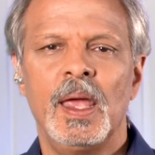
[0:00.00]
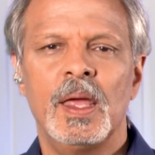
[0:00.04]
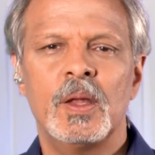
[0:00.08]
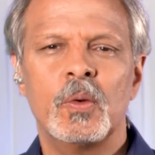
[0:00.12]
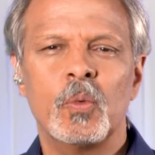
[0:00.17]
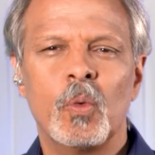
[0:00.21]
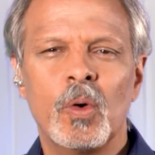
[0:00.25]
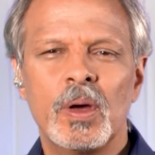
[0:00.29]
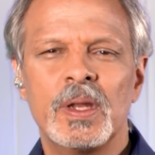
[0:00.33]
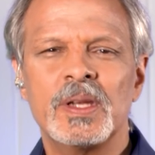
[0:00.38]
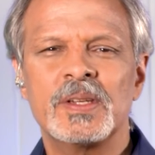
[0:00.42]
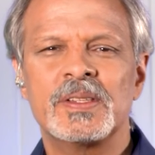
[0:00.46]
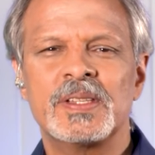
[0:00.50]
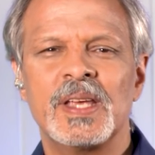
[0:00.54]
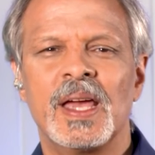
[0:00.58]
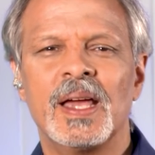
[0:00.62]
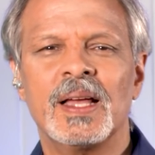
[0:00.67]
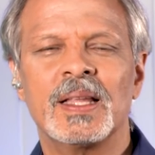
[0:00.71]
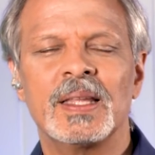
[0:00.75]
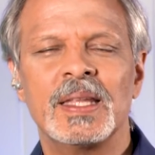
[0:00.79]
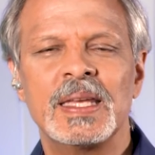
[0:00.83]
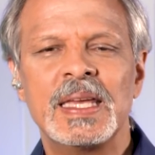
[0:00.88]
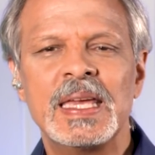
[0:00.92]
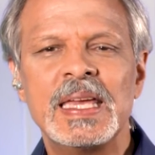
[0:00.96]
And what
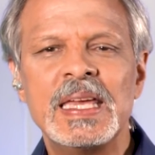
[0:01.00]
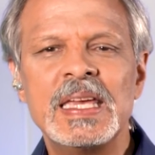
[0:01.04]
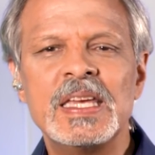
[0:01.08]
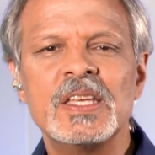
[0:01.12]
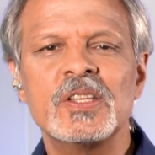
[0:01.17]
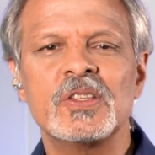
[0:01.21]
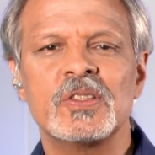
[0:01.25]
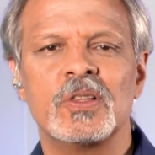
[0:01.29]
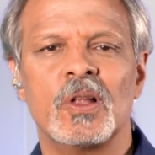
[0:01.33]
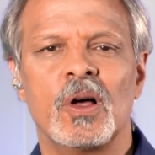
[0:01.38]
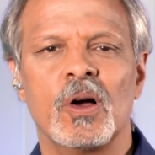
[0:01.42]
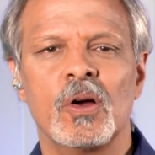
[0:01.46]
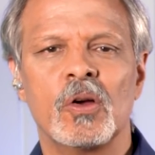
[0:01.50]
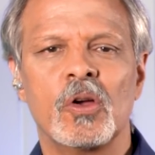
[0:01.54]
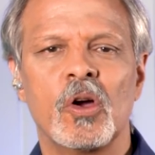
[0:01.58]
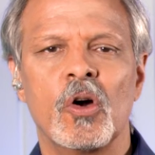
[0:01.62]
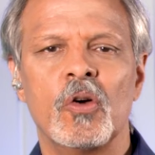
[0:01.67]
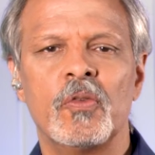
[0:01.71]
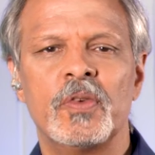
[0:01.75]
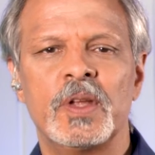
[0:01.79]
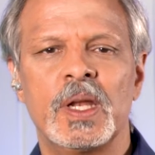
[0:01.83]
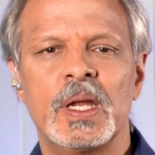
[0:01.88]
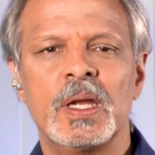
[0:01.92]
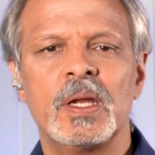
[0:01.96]
exactly is long
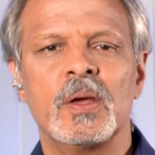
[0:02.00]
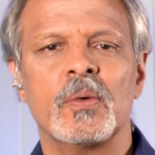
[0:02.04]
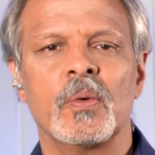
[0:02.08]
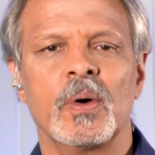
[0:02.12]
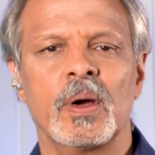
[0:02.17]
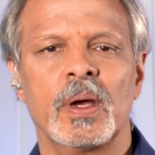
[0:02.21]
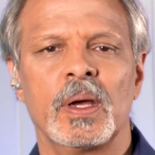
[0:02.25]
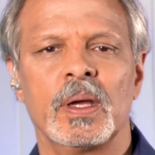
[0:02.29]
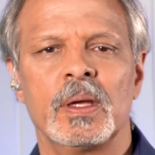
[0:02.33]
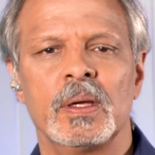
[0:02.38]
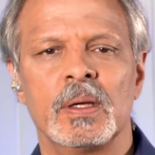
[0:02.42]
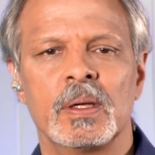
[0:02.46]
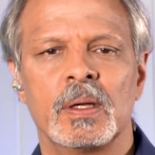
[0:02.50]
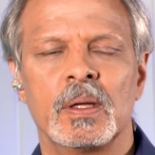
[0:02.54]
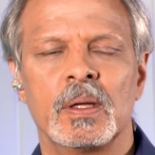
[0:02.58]
COVID anyway?